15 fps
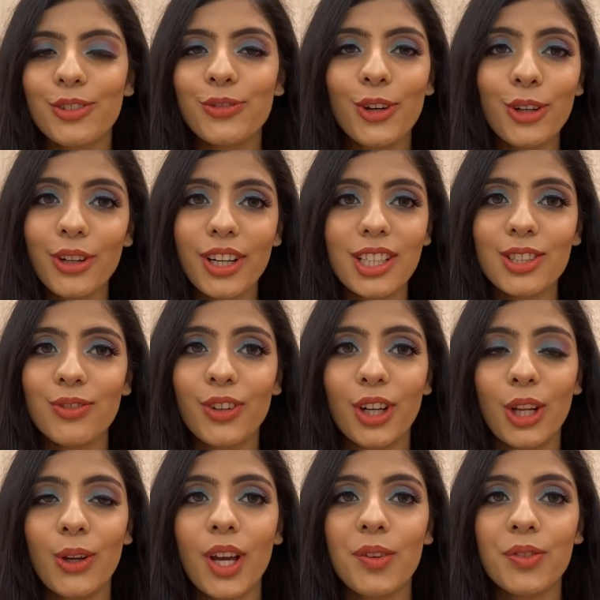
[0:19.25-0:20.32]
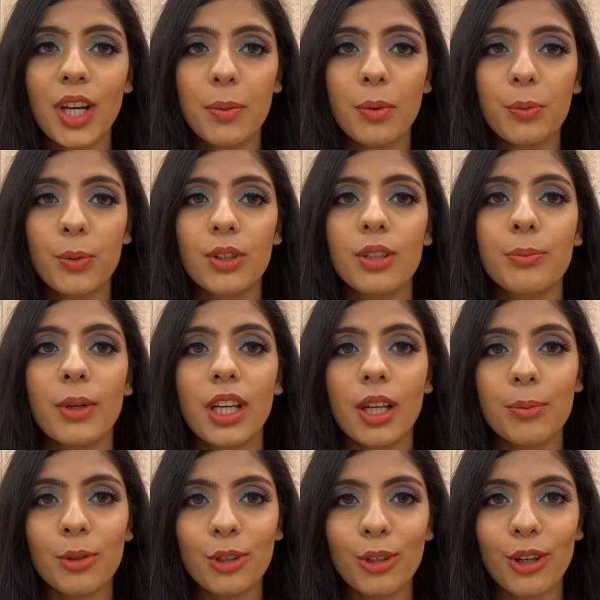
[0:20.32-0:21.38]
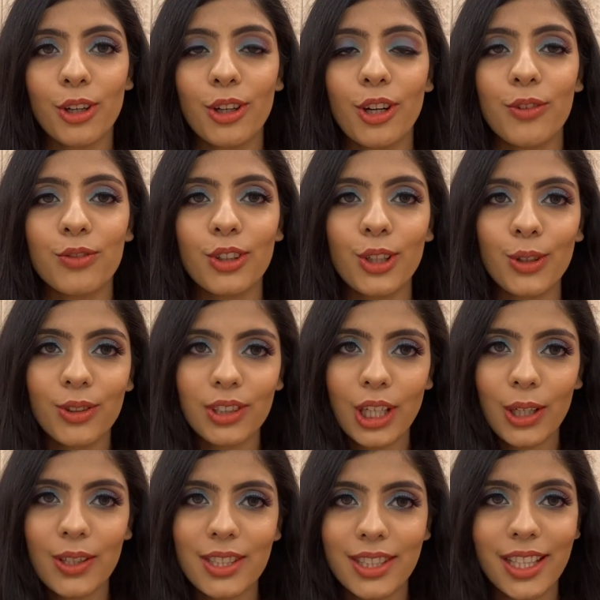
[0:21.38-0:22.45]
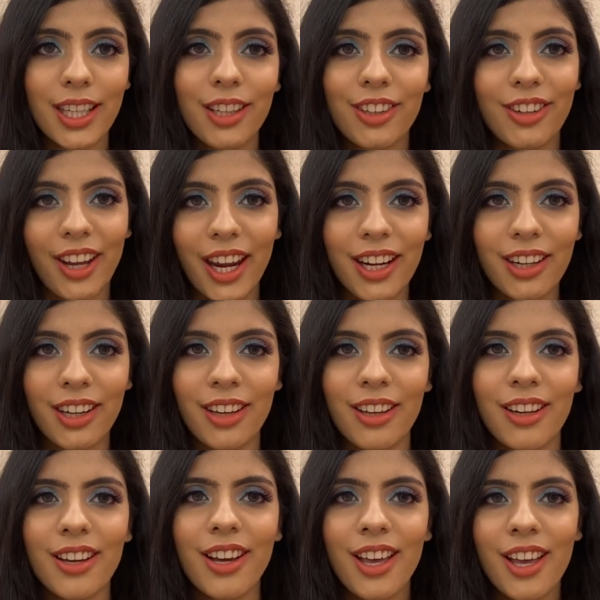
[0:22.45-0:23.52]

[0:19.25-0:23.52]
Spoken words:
For today's video, I've come up with the makeup tutorial of the look that you're seeing right here.